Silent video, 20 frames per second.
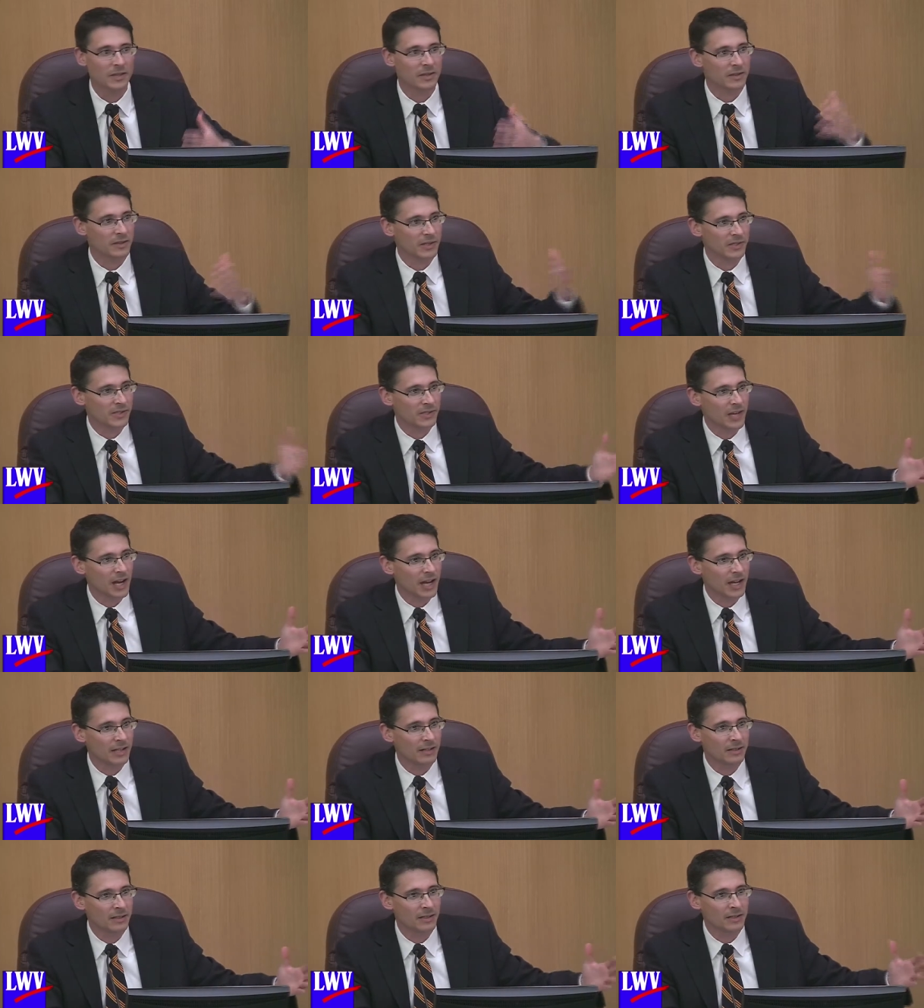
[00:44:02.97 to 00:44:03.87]
This
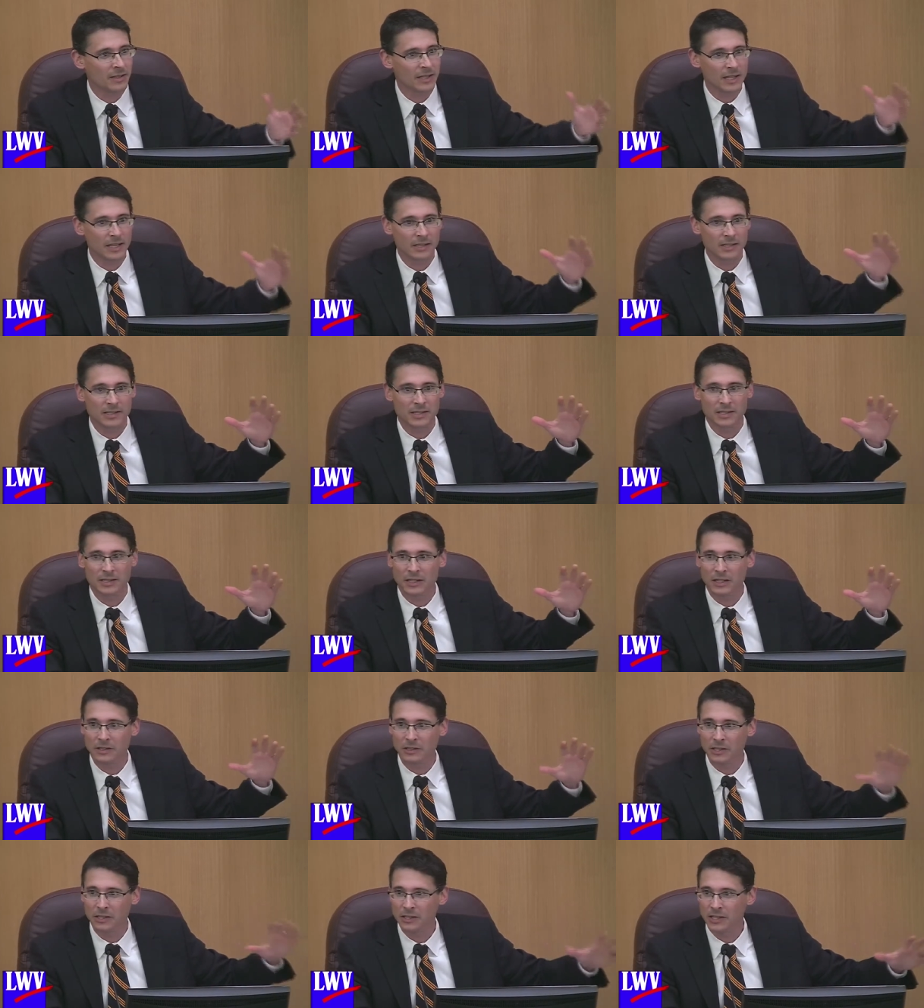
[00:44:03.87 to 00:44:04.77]
side is
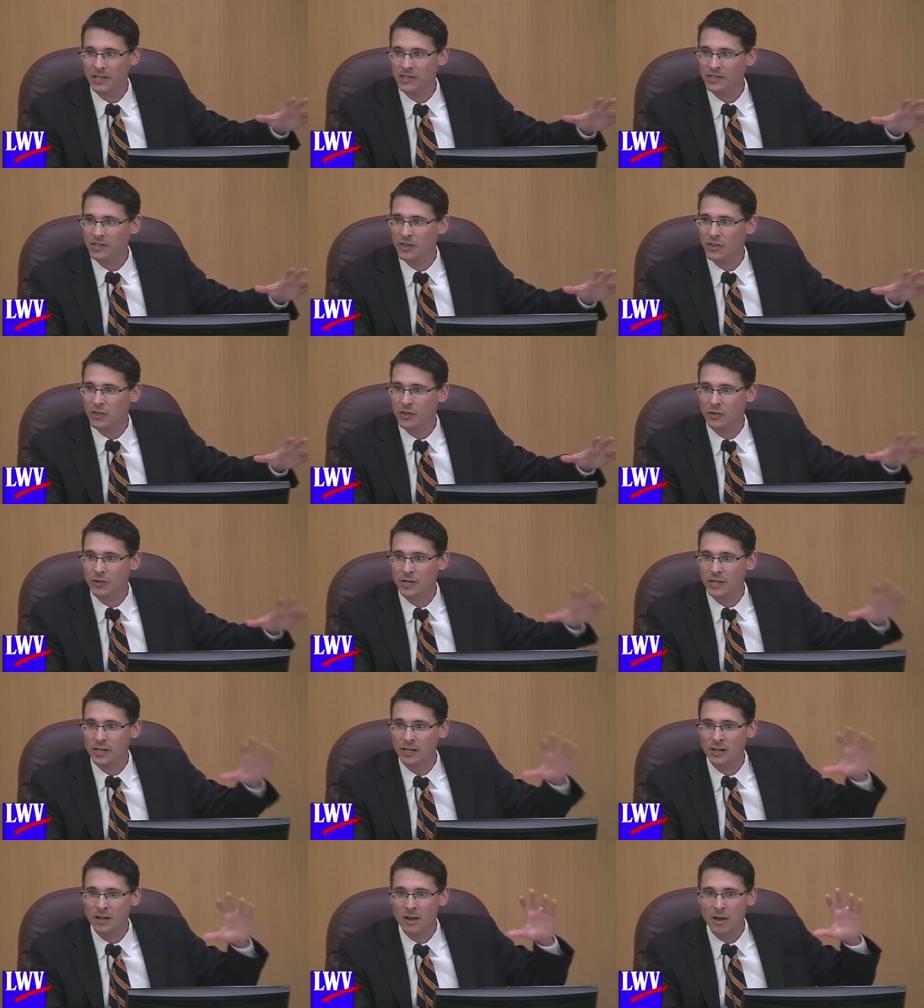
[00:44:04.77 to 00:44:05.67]
a little less than
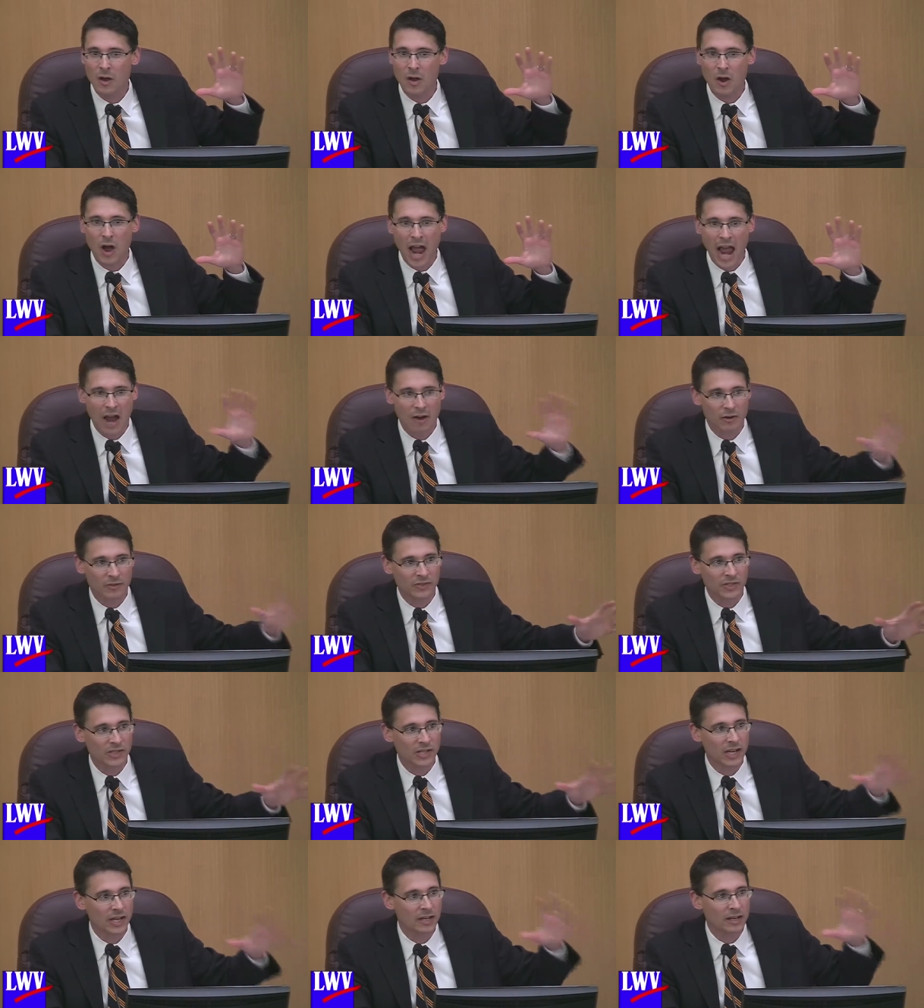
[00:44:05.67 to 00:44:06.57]
30 out of
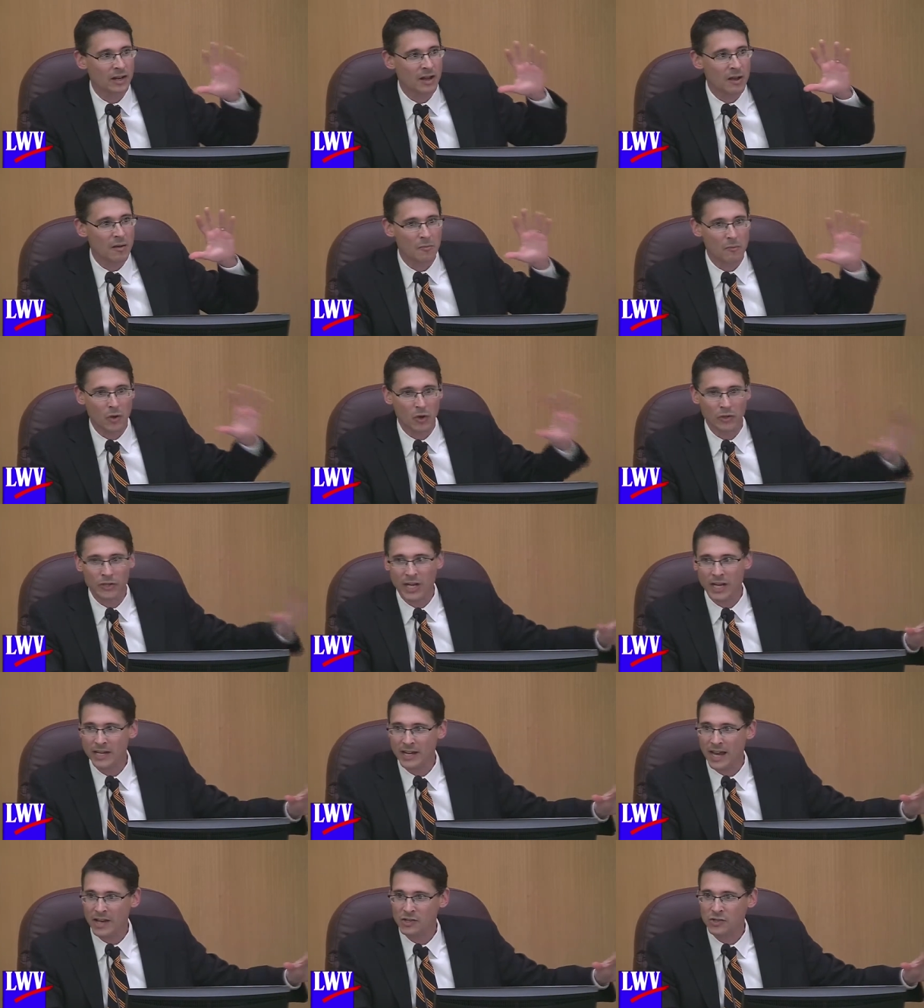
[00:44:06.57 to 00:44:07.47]
state
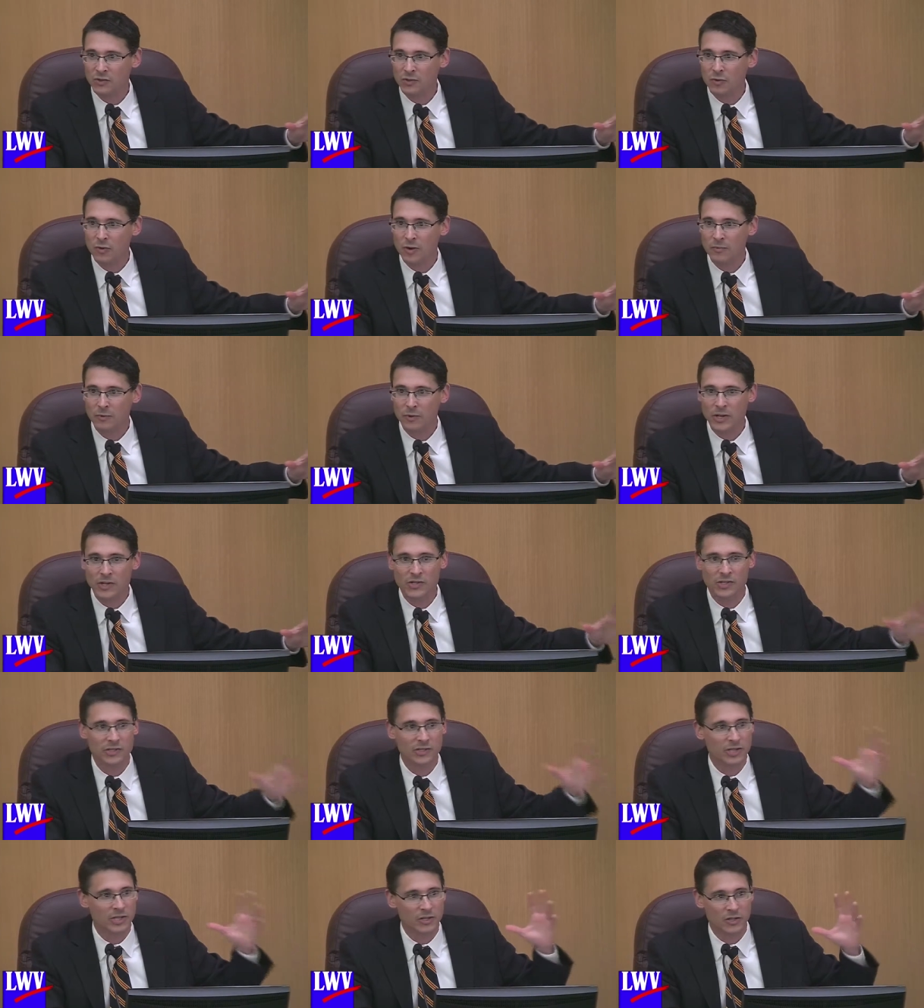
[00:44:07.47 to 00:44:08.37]
multinational
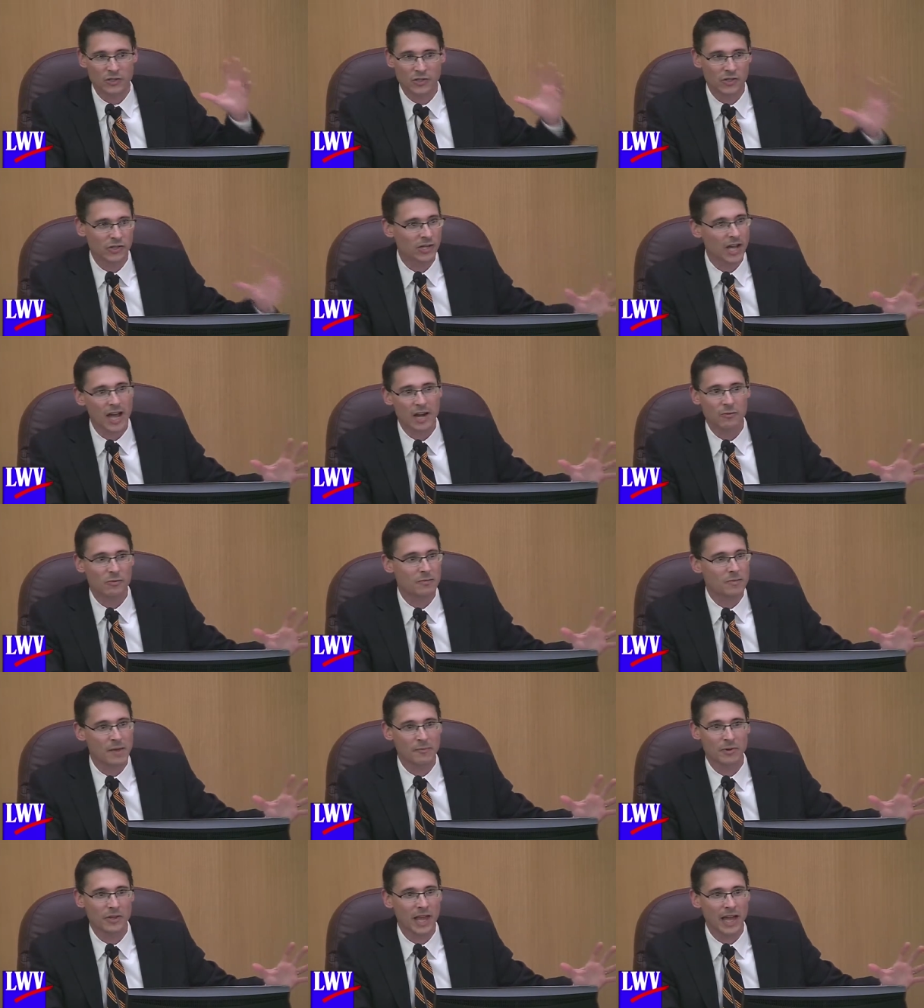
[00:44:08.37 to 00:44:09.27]
corporations, and you just got to
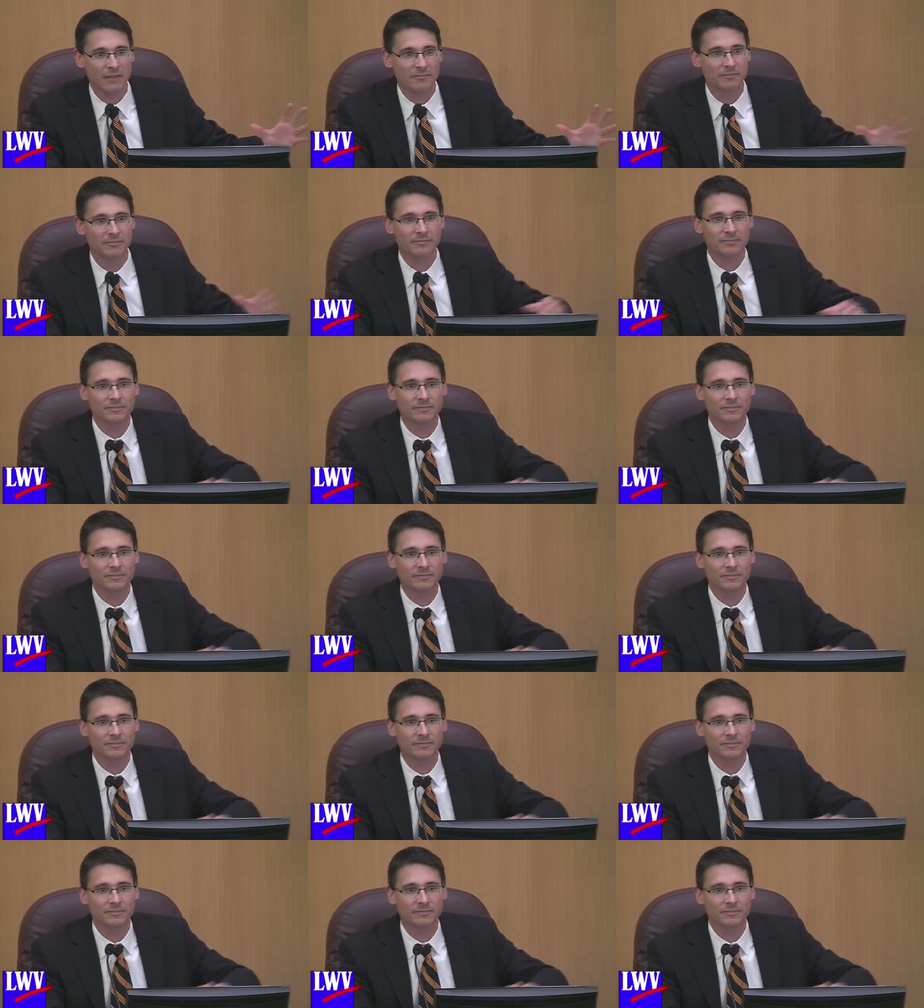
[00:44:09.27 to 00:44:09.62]
remember that.